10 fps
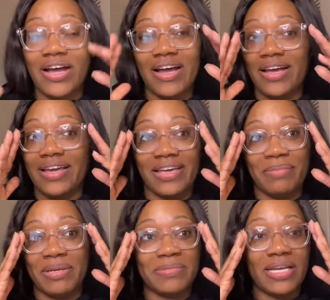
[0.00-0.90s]
I am
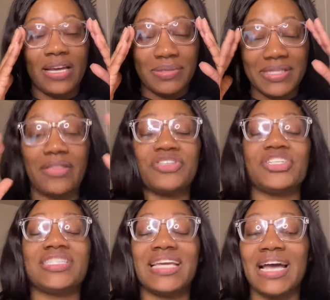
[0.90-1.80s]
an
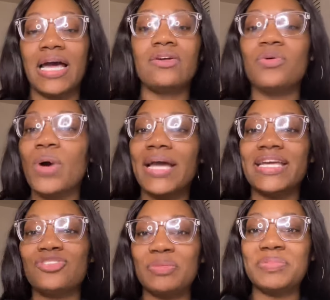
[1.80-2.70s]
obstetrics and I don't know why I
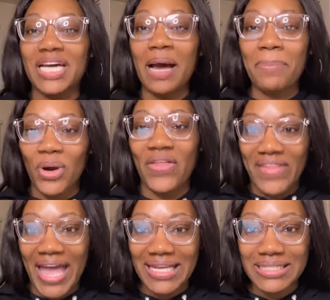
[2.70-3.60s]
get tripped up on
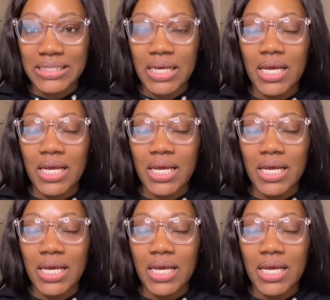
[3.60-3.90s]
that.